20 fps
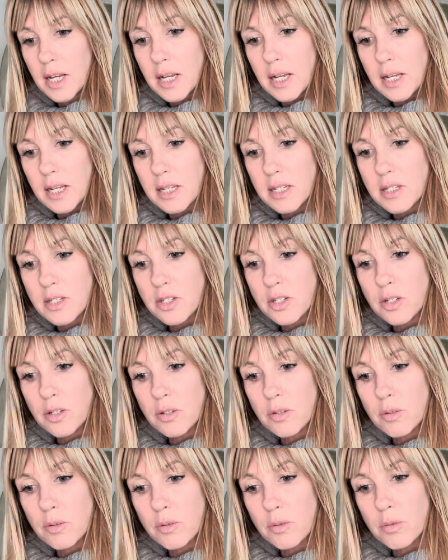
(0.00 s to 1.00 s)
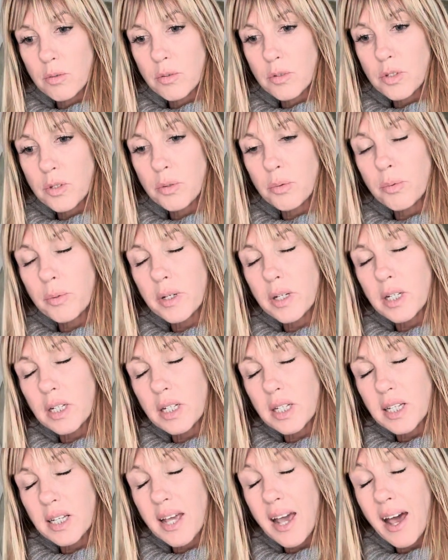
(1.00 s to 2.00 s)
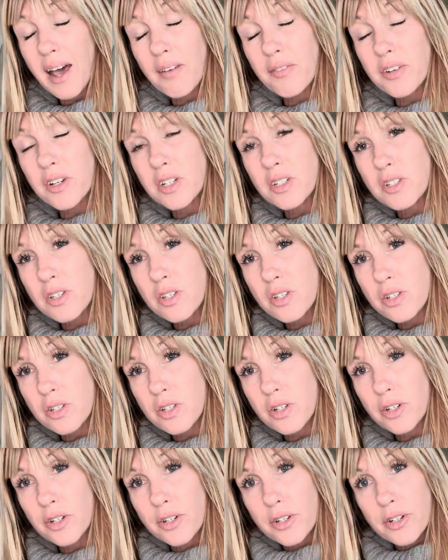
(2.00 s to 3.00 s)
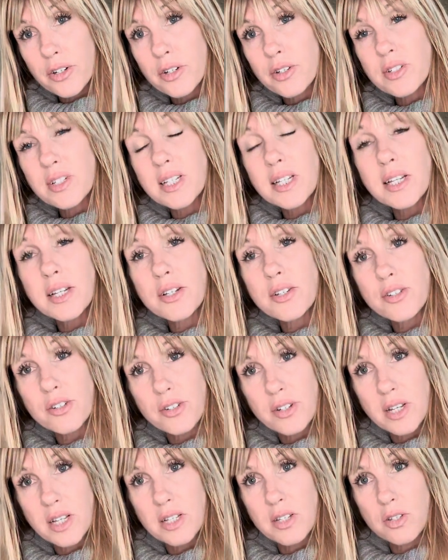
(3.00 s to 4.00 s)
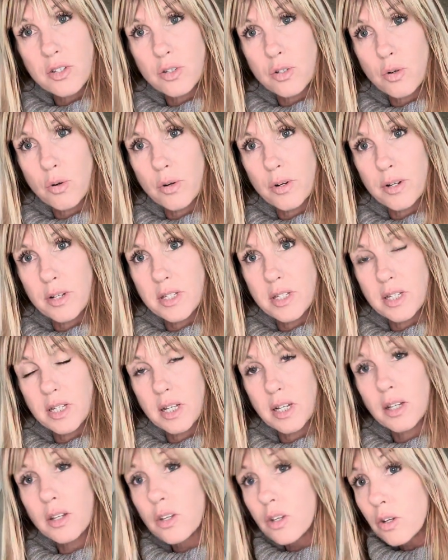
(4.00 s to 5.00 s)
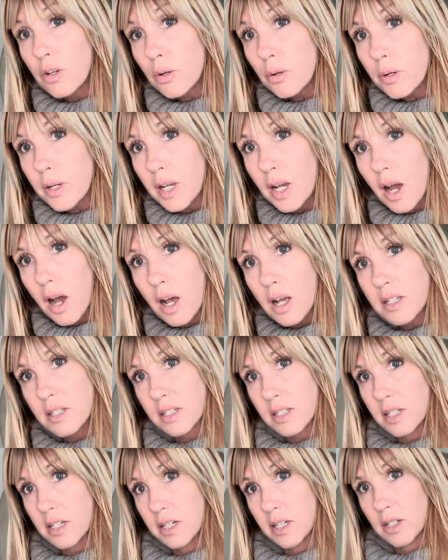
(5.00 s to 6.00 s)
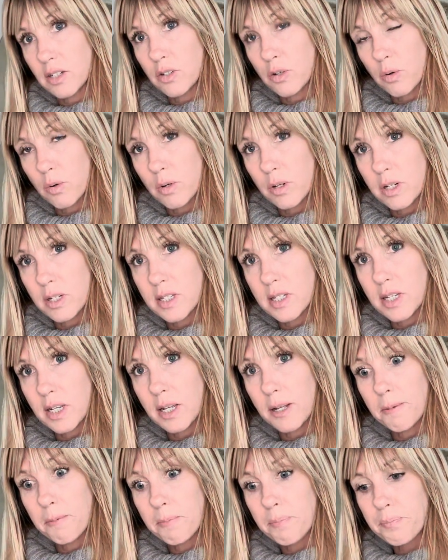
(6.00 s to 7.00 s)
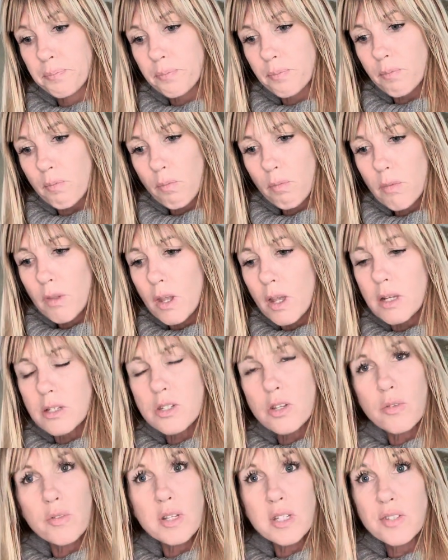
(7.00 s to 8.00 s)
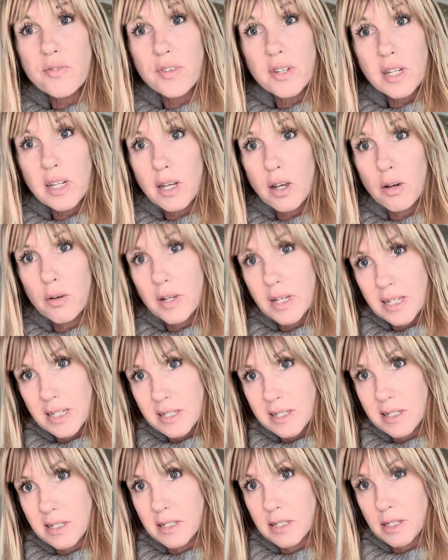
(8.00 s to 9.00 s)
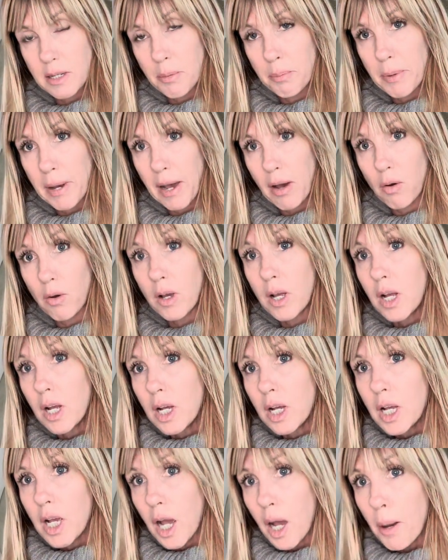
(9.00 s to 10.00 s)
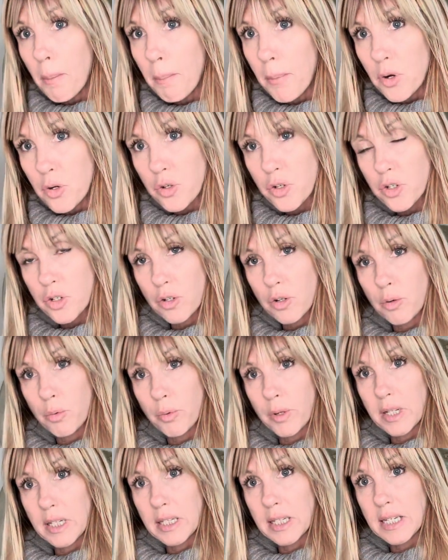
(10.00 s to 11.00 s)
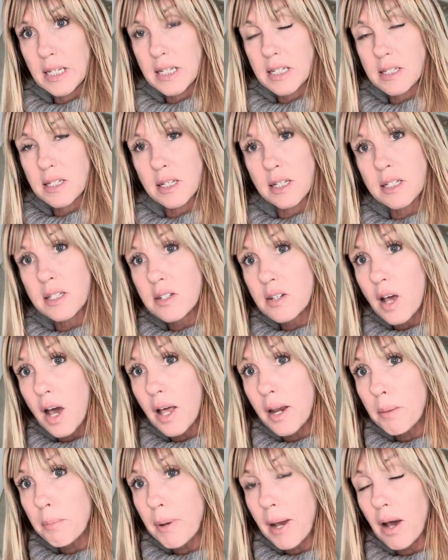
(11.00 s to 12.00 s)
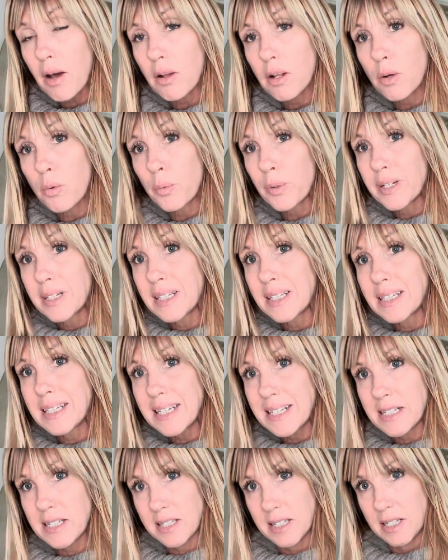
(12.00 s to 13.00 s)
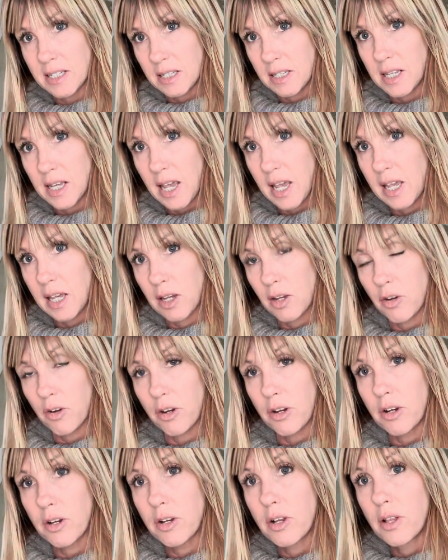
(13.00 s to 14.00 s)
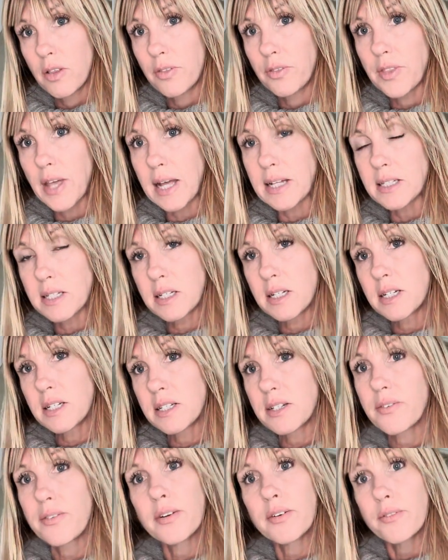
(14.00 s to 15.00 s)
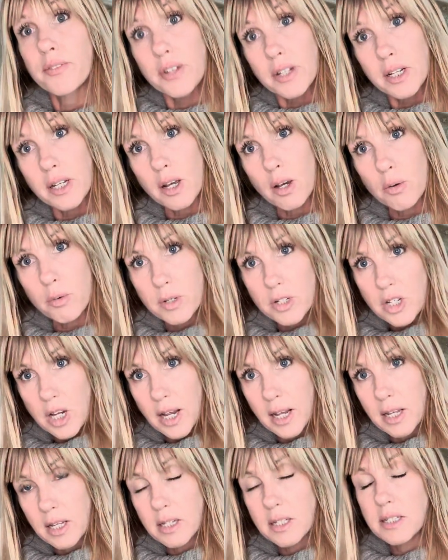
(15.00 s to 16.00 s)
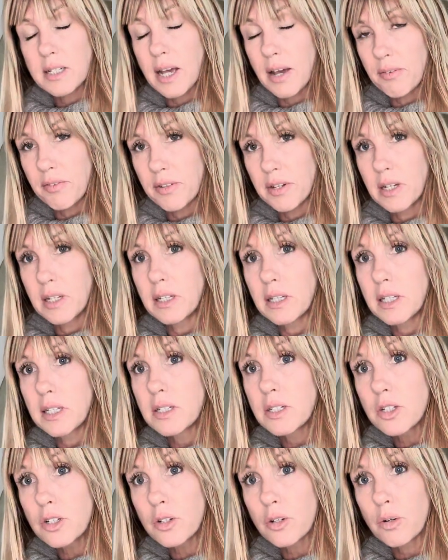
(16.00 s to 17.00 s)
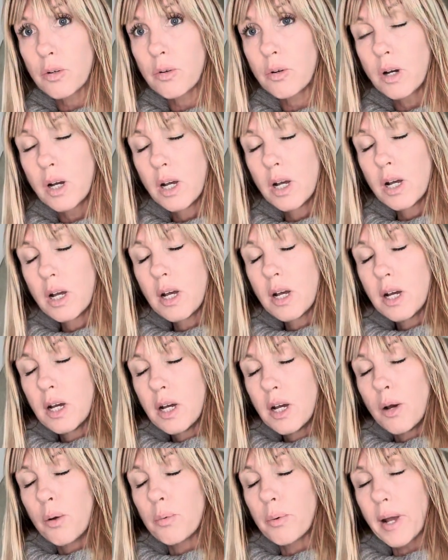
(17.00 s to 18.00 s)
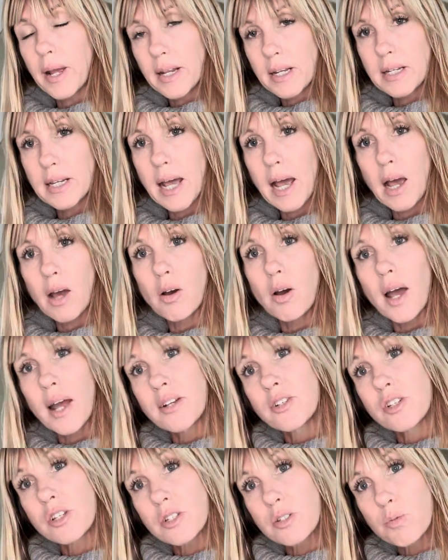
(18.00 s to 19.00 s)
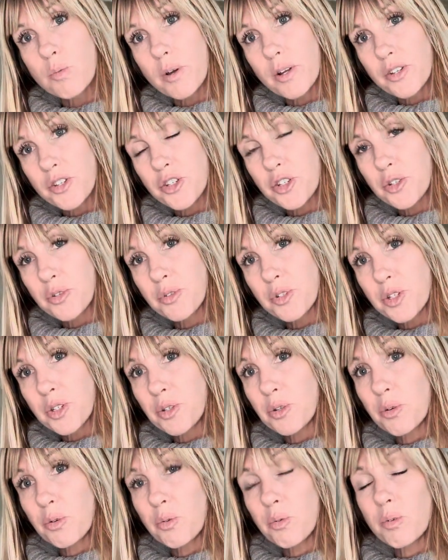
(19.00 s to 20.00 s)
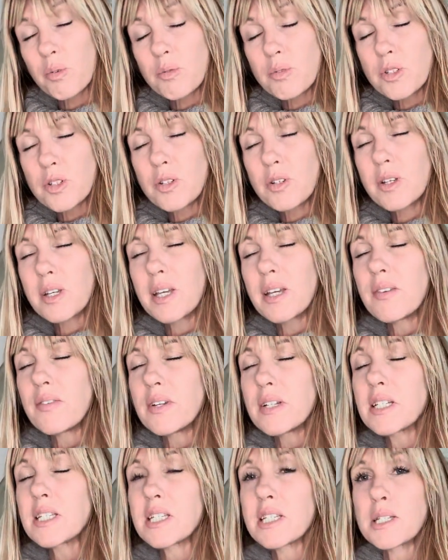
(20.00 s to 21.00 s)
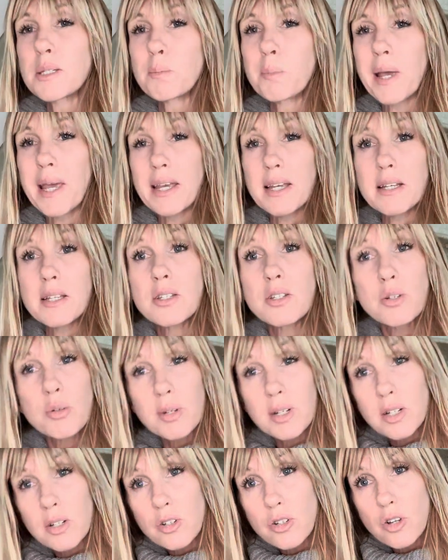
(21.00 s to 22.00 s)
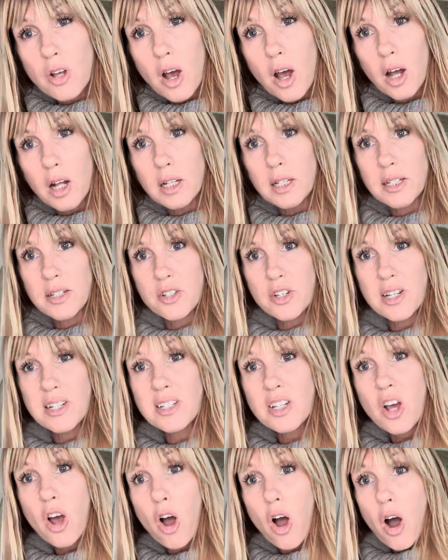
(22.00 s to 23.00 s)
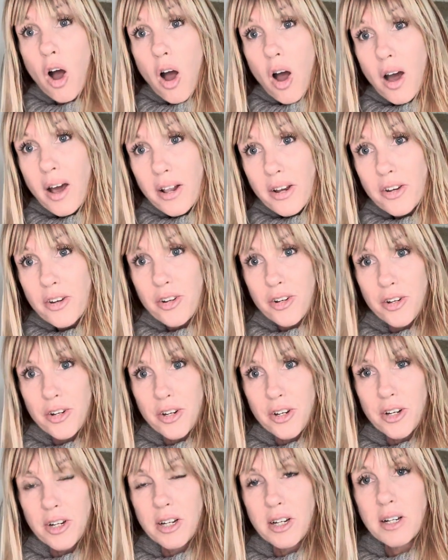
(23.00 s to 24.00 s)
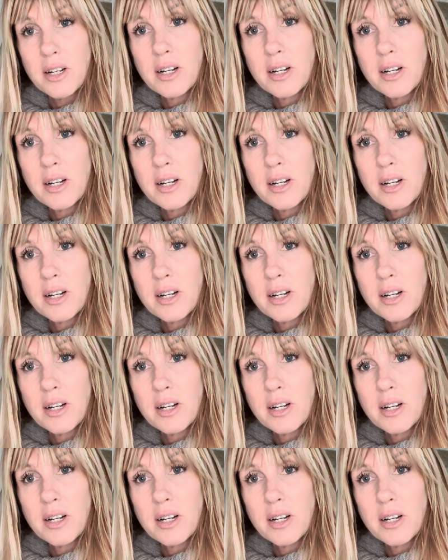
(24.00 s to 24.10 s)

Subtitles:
is to really have concern, tenderness towards it, curiosity towards it. So this video isn't about emotional release. It's not about releasing the anger. That's in a different video, which I can definitely do. Right now, I just want you to give it space, to acknowledge it, to honor